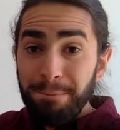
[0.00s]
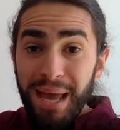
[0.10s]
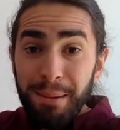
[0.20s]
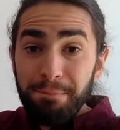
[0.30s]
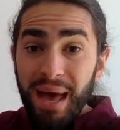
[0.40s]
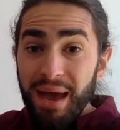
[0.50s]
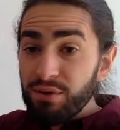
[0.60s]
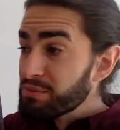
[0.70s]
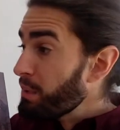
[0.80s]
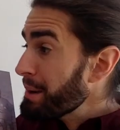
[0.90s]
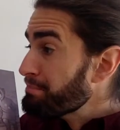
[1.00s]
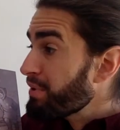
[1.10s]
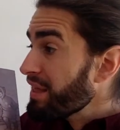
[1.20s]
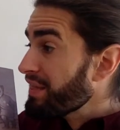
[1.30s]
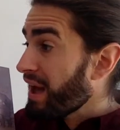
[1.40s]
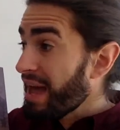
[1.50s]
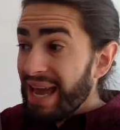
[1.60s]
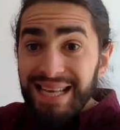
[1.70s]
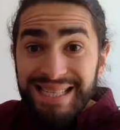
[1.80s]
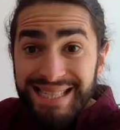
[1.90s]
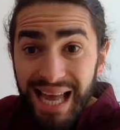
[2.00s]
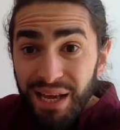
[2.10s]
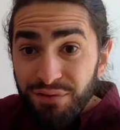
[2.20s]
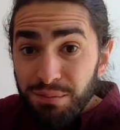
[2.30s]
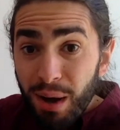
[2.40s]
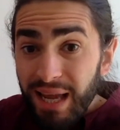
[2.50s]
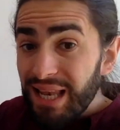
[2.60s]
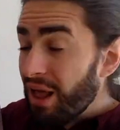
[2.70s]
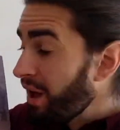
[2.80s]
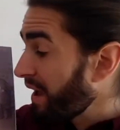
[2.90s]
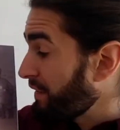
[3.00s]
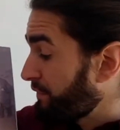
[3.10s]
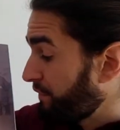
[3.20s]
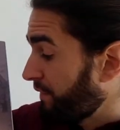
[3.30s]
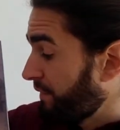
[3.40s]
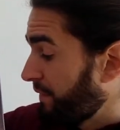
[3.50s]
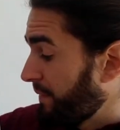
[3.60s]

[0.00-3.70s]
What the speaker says: Big Bear is my brother. He saved my life.